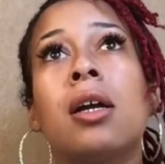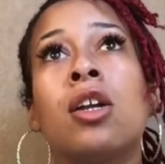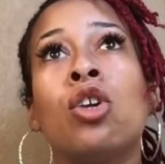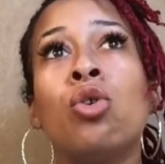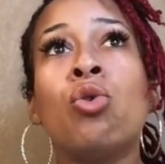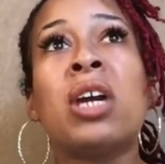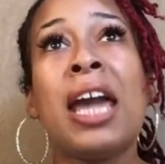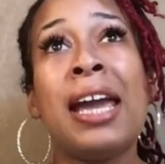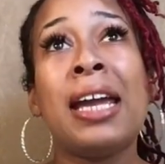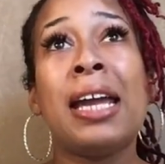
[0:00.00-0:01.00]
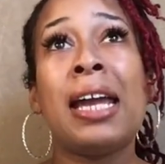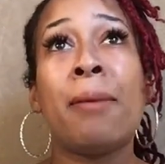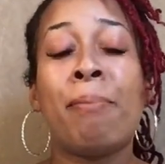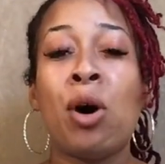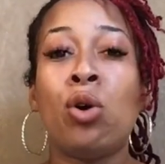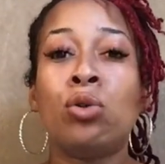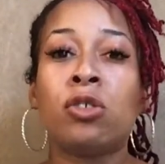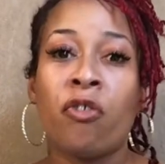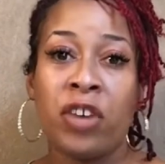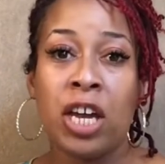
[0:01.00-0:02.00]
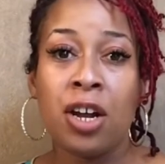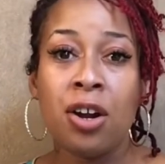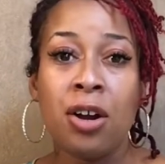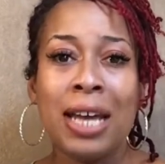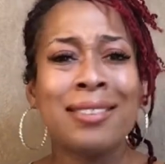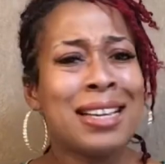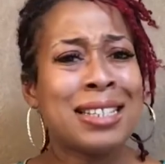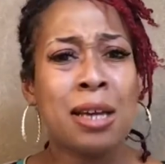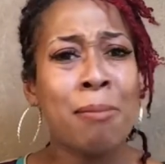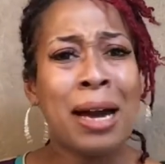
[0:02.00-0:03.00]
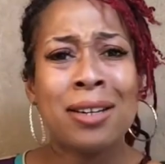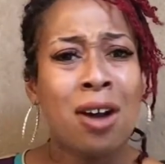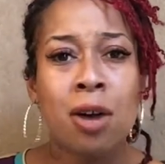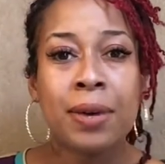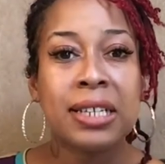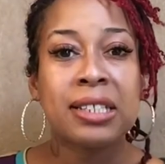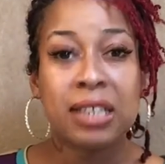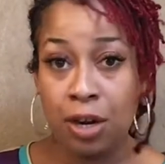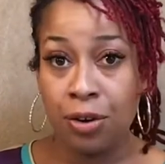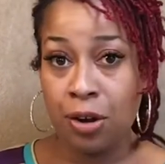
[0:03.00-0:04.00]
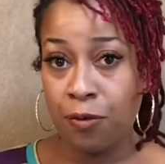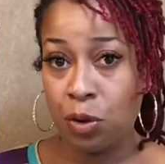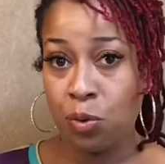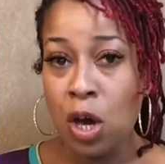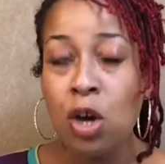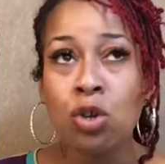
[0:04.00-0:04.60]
you can't impose fear unless somebody already scared of you.